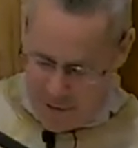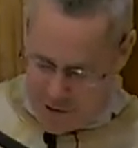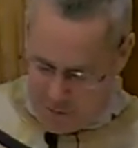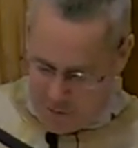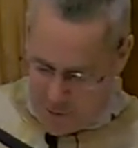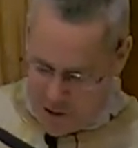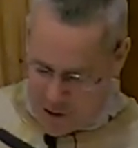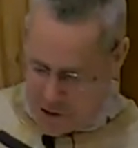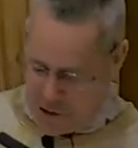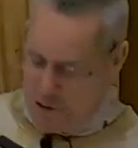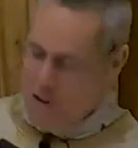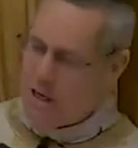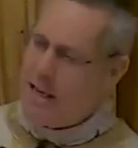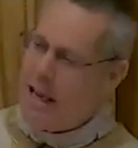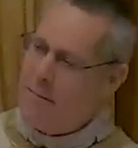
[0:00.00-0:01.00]
some
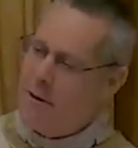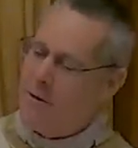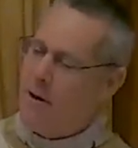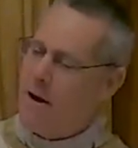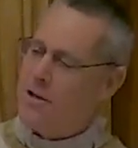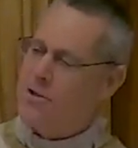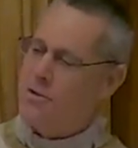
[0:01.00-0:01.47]
research and I came across